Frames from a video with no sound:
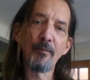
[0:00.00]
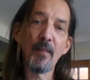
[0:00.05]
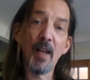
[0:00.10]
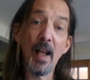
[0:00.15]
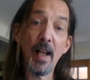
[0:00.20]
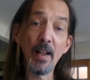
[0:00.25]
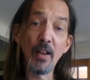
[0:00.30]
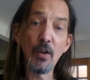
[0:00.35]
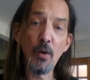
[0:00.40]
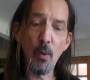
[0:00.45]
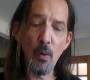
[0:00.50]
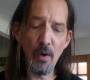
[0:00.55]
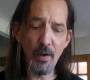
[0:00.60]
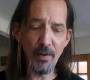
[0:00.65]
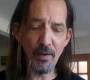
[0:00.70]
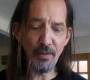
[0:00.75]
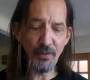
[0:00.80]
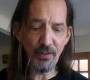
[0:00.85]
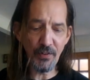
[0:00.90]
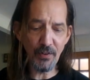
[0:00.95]

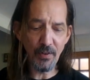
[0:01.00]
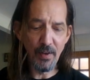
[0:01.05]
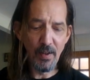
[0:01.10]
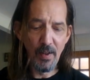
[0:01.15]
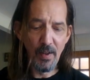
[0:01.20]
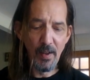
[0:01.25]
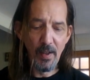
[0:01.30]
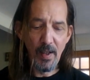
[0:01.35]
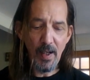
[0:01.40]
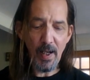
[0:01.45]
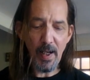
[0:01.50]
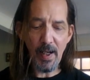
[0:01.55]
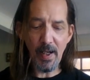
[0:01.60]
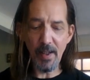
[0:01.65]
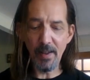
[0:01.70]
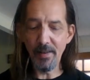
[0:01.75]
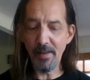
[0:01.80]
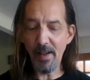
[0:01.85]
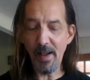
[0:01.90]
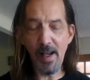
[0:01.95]
headquarters,
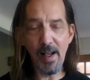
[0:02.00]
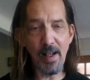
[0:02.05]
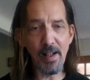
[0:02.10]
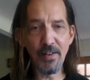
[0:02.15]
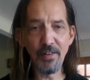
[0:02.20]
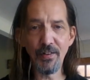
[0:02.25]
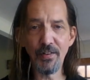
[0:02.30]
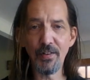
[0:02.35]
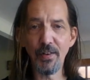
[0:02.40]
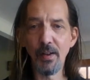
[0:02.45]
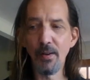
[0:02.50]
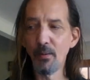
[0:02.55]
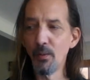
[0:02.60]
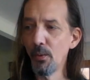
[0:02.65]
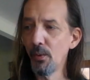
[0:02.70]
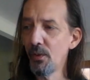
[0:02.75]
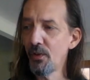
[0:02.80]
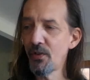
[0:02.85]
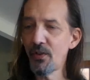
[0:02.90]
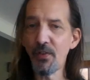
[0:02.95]
and it has
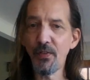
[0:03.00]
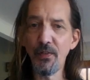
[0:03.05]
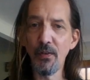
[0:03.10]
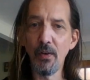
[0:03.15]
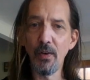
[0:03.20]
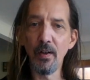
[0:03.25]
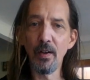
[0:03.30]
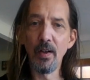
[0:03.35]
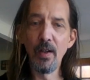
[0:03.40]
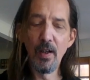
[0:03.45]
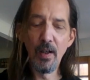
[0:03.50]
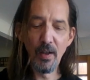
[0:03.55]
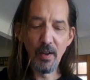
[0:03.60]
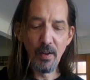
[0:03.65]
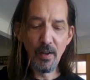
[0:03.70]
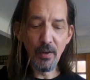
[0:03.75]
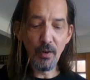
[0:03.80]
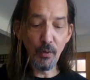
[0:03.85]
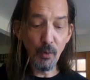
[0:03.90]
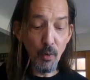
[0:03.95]
rules for
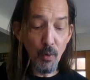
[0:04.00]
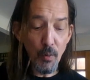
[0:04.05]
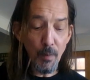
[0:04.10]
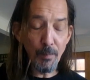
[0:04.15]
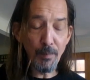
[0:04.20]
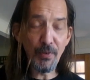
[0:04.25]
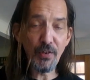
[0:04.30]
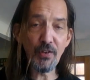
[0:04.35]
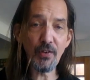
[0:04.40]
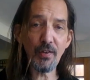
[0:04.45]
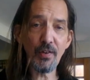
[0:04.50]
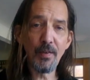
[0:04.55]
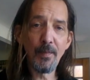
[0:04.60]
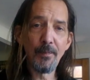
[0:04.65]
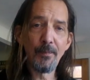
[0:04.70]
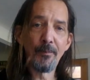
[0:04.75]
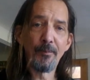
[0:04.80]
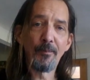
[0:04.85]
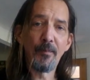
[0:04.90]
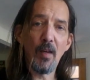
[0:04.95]
groups
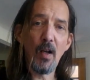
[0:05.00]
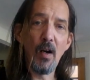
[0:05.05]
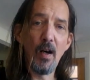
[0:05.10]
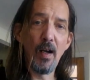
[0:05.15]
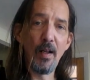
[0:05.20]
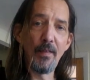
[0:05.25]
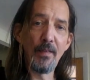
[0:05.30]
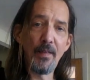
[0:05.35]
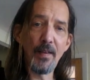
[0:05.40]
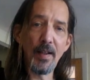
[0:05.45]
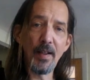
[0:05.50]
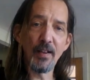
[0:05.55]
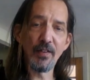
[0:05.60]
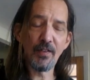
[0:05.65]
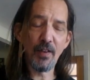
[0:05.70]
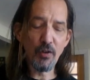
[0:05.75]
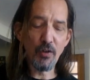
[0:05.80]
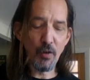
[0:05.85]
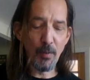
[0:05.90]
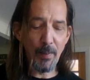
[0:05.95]
on the
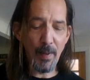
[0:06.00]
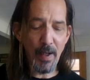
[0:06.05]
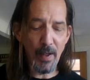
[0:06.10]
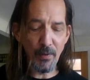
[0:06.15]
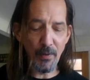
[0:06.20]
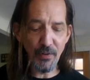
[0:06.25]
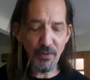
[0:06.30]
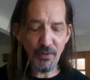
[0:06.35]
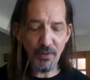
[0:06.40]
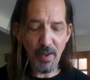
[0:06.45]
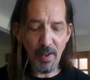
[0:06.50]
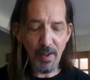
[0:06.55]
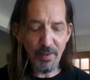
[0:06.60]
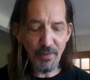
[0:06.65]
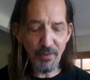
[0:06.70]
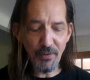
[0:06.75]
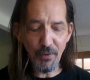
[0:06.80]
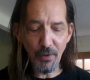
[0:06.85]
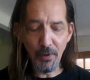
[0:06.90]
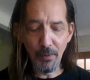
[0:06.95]
Central Powers
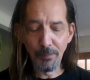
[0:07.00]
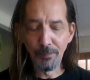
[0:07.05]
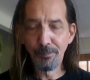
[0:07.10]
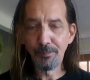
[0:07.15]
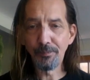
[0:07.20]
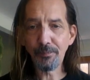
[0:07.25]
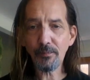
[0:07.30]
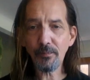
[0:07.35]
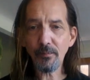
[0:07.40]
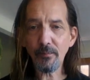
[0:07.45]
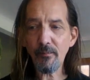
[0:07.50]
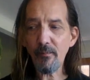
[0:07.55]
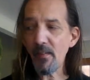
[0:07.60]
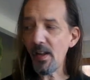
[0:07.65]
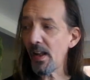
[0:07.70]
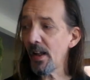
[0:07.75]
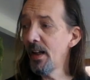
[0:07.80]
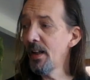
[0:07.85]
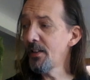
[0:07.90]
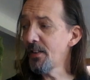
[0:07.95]
side. So
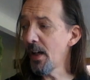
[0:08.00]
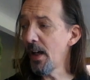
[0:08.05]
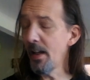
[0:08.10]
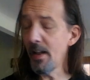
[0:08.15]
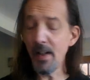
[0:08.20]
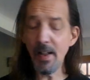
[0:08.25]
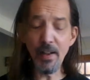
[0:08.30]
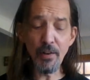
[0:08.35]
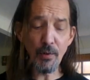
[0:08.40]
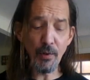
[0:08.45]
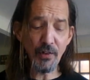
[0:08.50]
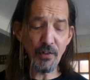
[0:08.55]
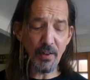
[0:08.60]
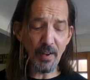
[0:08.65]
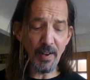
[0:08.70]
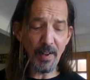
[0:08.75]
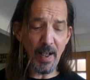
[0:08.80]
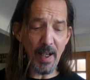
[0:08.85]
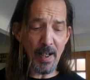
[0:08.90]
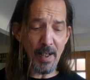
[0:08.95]
it's an
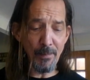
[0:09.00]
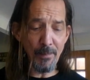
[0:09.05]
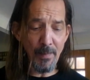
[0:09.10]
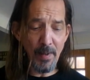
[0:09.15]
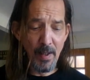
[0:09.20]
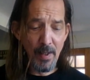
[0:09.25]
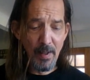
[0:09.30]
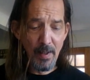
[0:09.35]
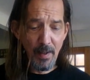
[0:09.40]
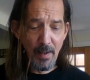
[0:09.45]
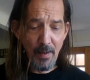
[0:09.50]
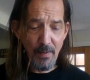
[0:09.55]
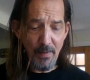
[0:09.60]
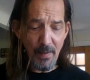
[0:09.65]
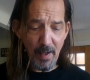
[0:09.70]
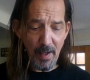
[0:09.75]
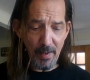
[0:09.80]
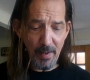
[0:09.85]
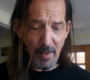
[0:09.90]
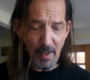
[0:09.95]
interesting game
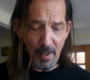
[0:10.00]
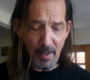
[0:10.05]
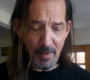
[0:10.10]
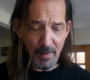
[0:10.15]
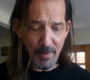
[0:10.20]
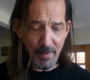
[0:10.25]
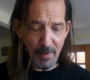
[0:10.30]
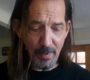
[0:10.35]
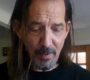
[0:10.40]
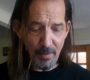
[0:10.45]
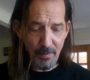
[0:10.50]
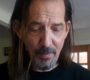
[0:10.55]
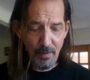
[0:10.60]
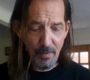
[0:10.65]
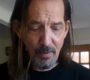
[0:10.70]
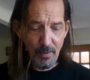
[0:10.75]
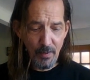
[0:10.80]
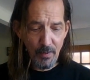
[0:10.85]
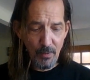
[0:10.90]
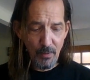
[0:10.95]
that I
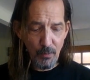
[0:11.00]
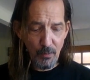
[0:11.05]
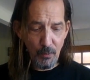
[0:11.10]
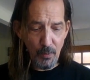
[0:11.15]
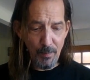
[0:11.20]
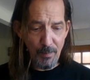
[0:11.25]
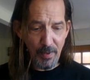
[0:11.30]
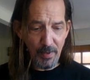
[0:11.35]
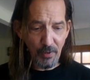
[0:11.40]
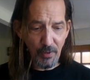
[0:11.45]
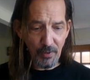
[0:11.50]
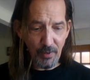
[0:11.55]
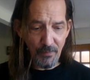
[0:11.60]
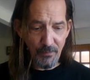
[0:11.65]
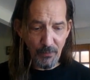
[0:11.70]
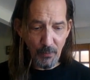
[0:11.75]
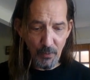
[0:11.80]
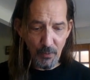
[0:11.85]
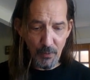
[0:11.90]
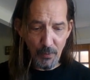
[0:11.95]
would be looking
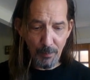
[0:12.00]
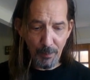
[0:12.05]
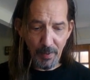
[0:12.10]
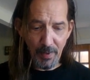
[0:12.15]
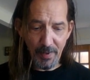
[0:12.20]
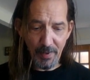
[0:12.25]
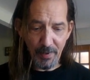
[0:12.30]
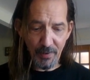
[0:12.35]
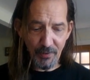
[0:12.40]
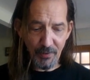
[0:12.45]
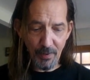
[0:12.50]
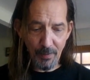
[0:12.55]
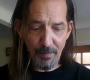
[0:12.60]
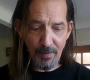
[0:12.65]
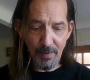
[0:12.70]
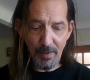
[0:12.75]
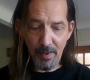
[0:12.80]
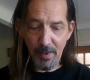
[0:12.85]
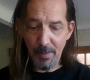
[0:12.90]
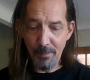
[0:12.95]
forward to playing
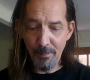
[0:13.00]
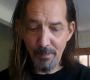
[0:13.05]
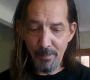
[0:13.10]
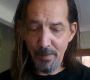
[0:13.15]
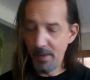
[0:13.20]
sometime.